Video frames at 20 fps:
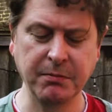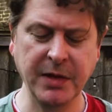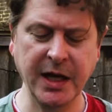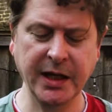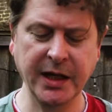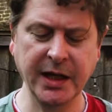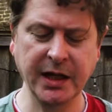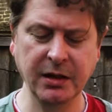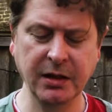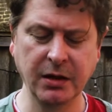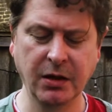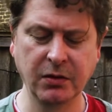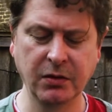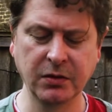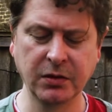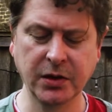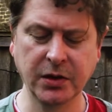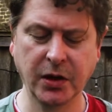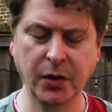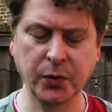many
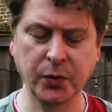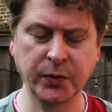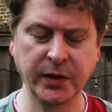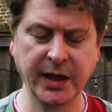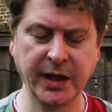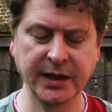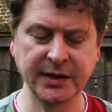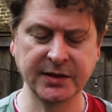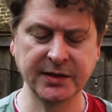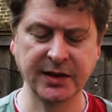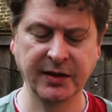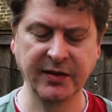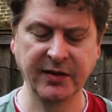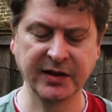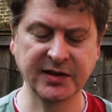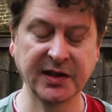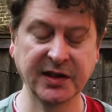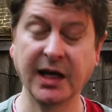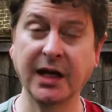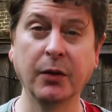long cold nights in their
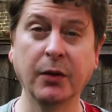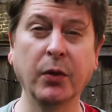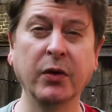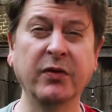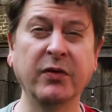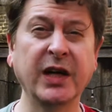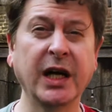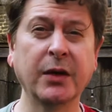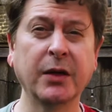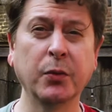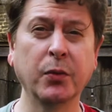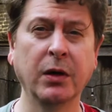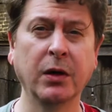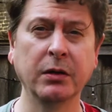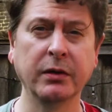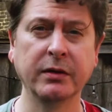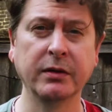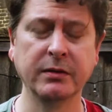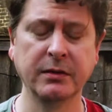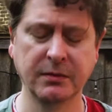cellar without
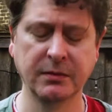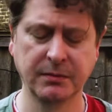one.